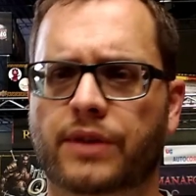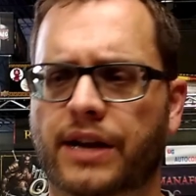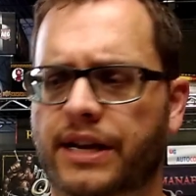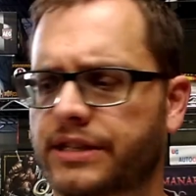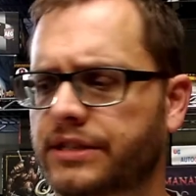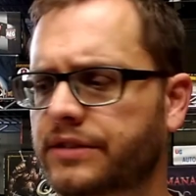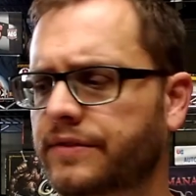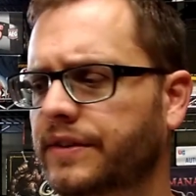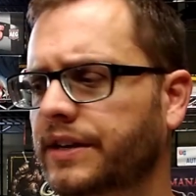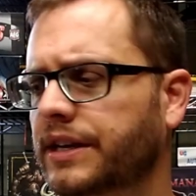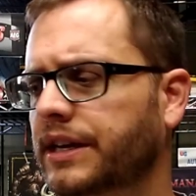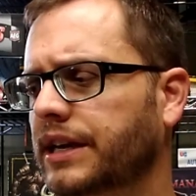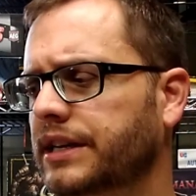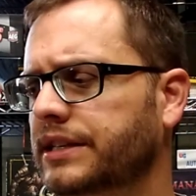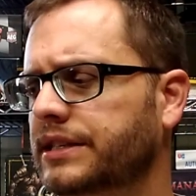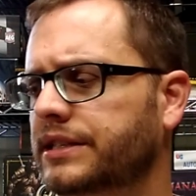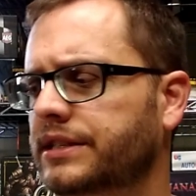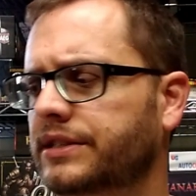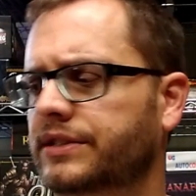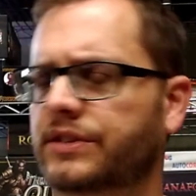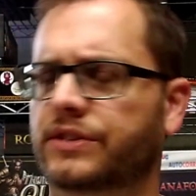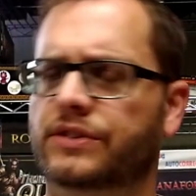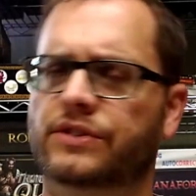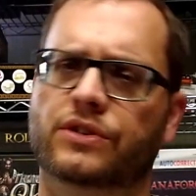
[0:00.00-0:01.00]
Rise of
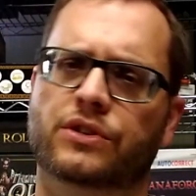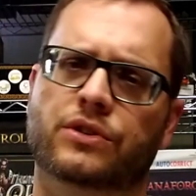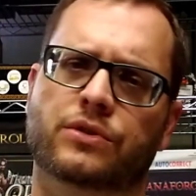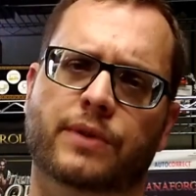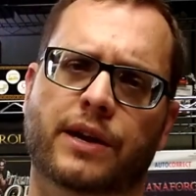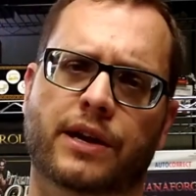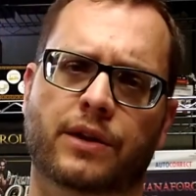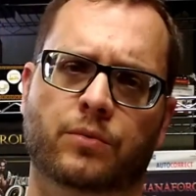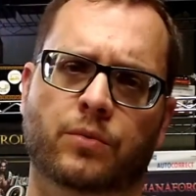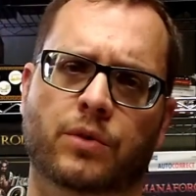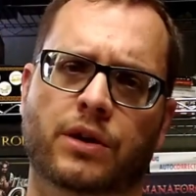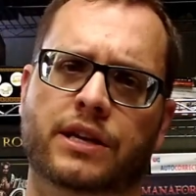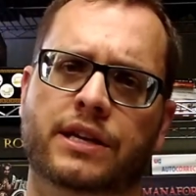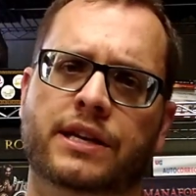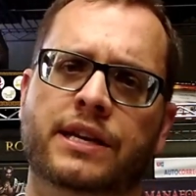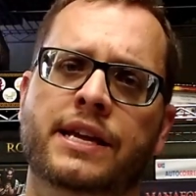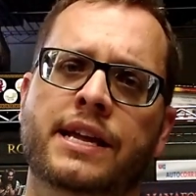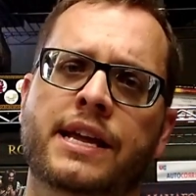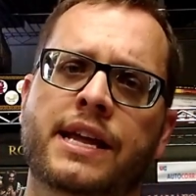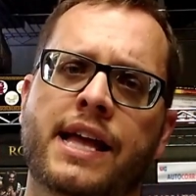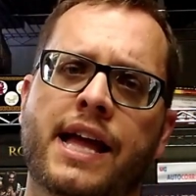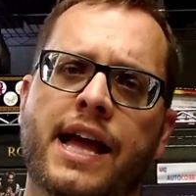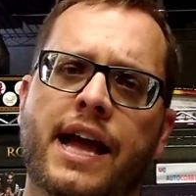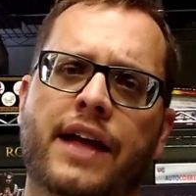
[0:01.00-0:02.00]
Augustus is a great one.
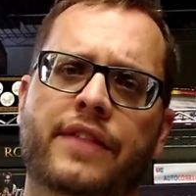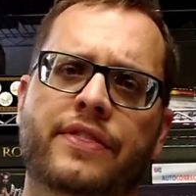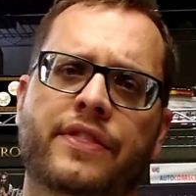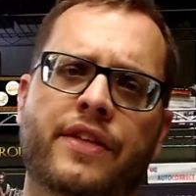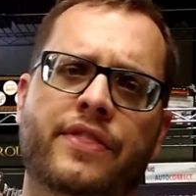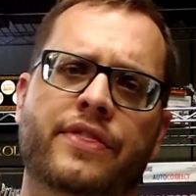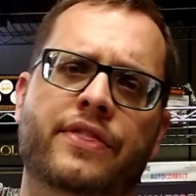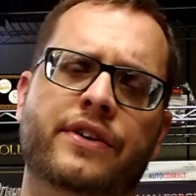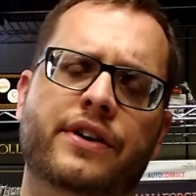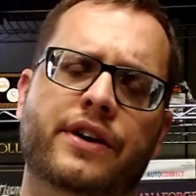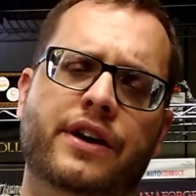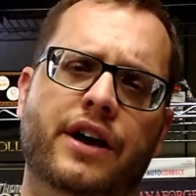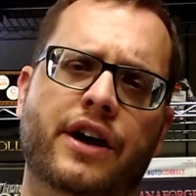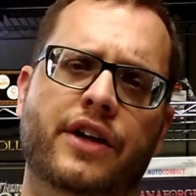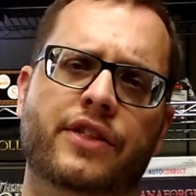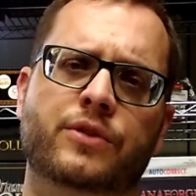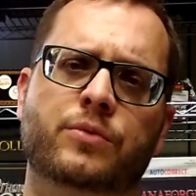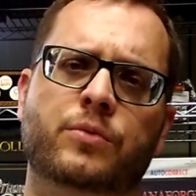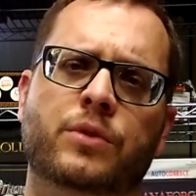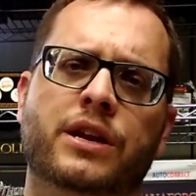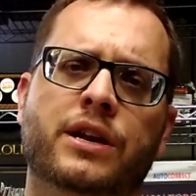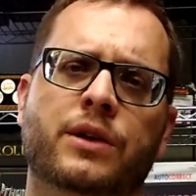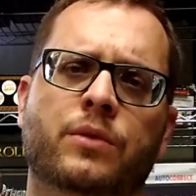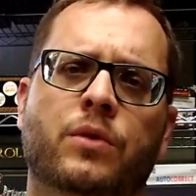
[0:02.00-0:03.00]
And then the other
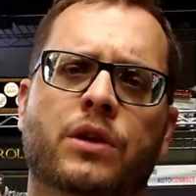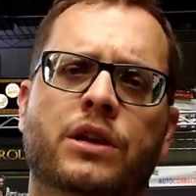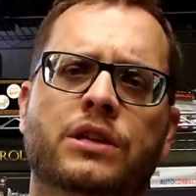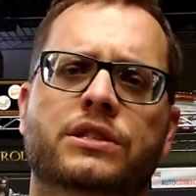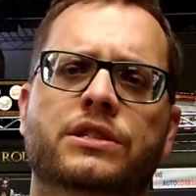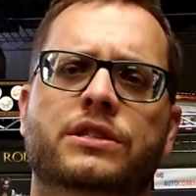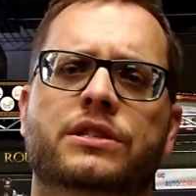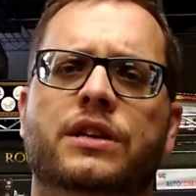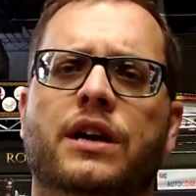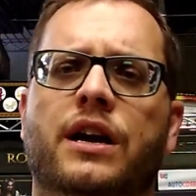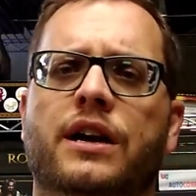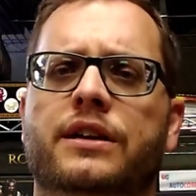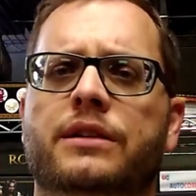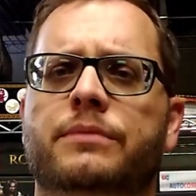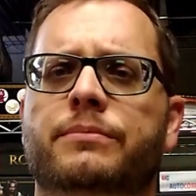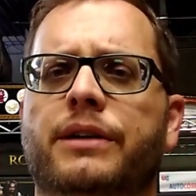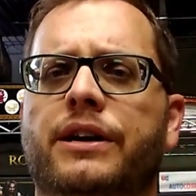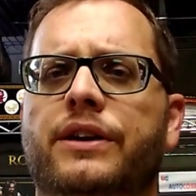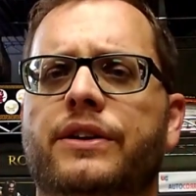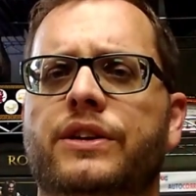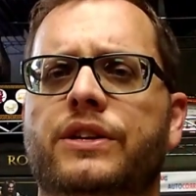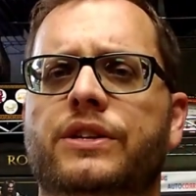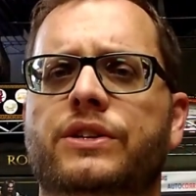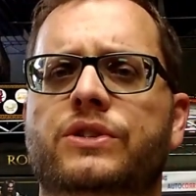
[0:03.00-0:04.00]
one I wanted to talk
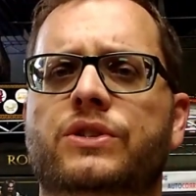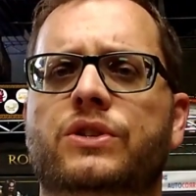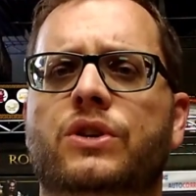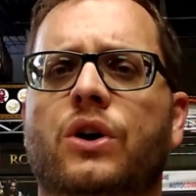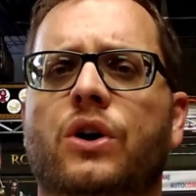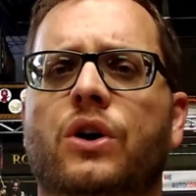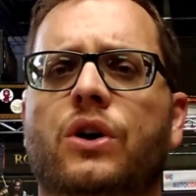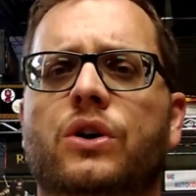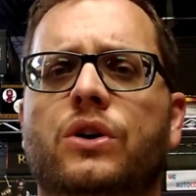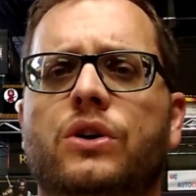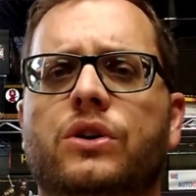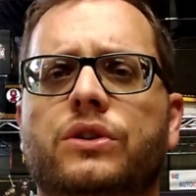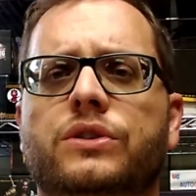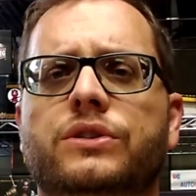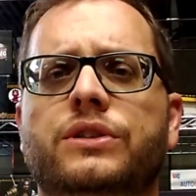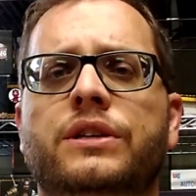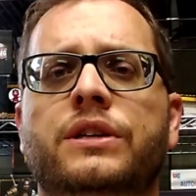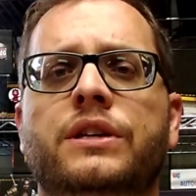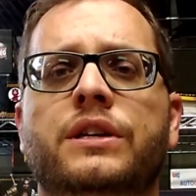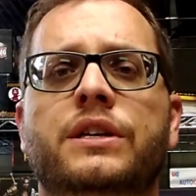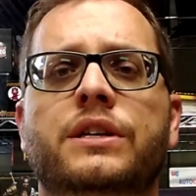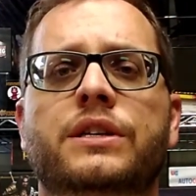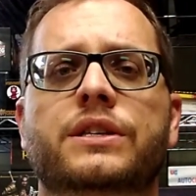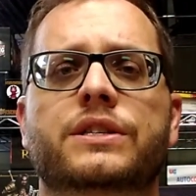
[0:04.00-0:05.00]
about is called
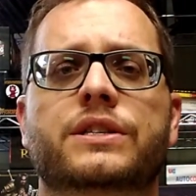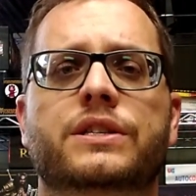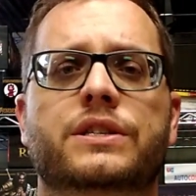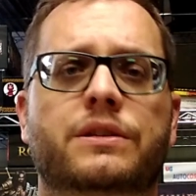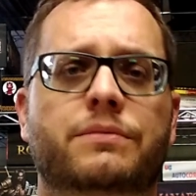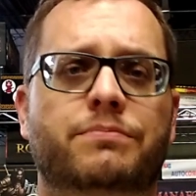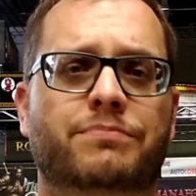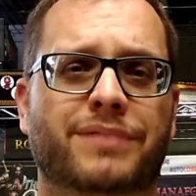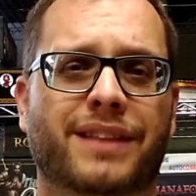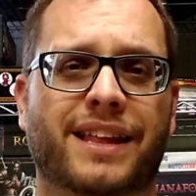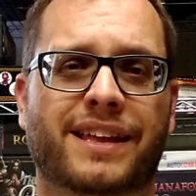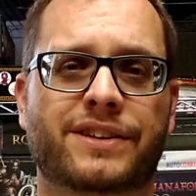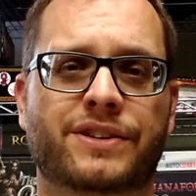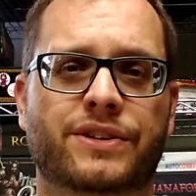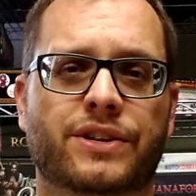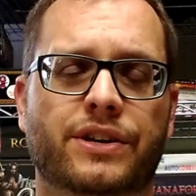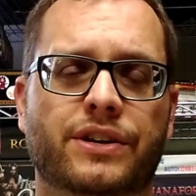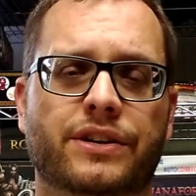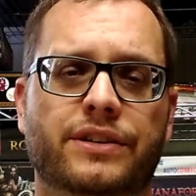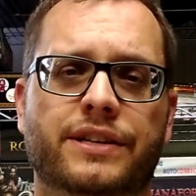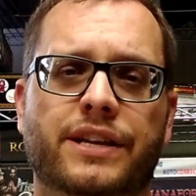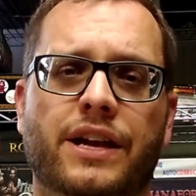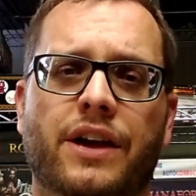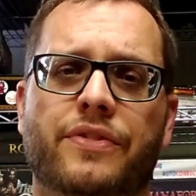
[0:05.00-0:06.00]

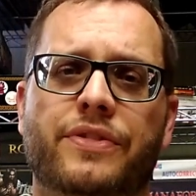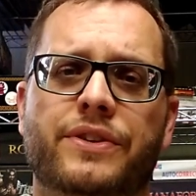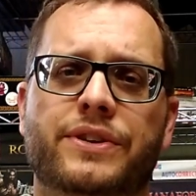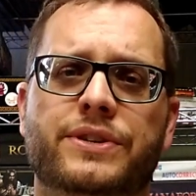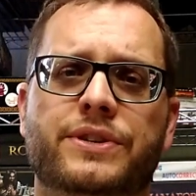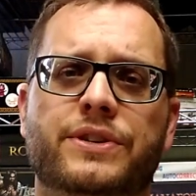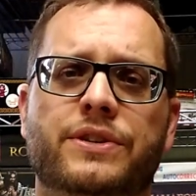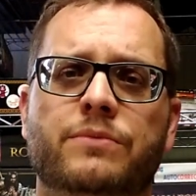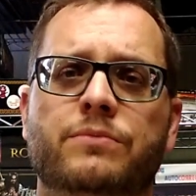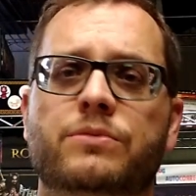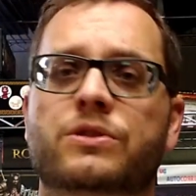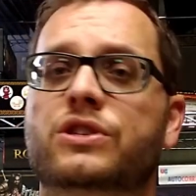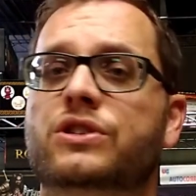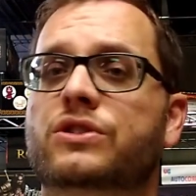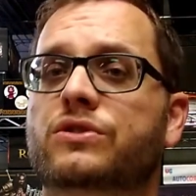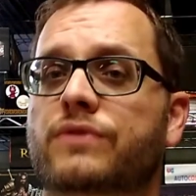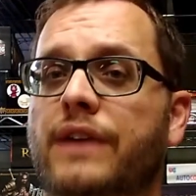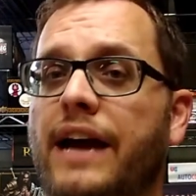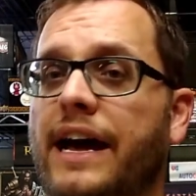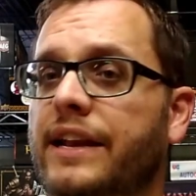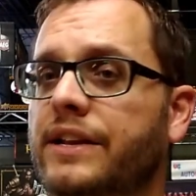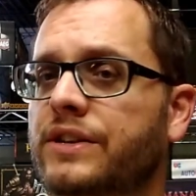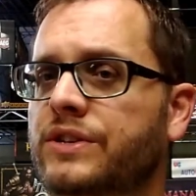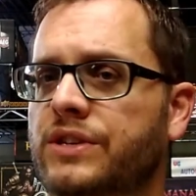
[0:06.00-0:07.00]
Splendor. Now there's some
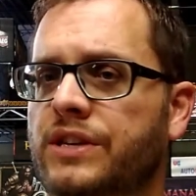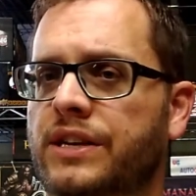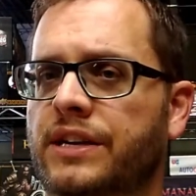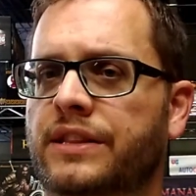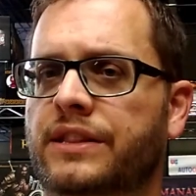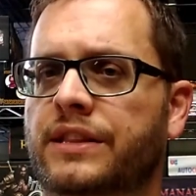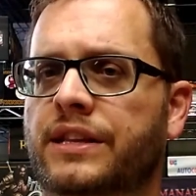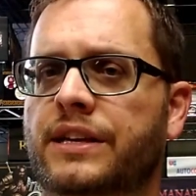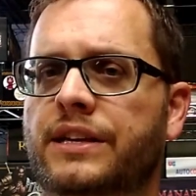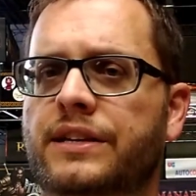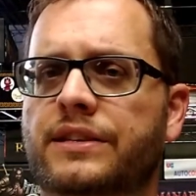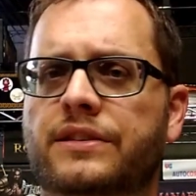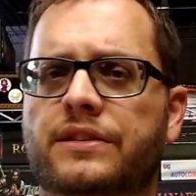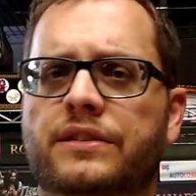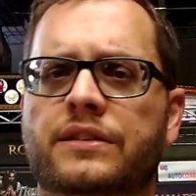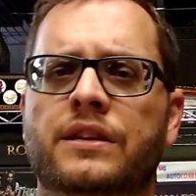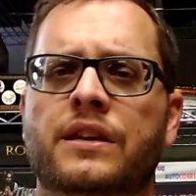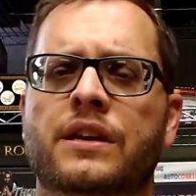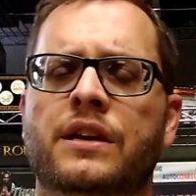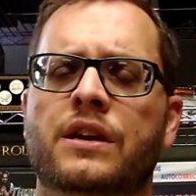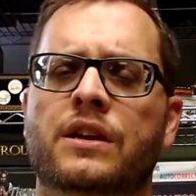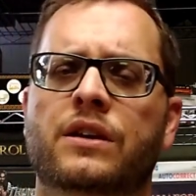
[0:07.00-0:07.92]
strategy in this.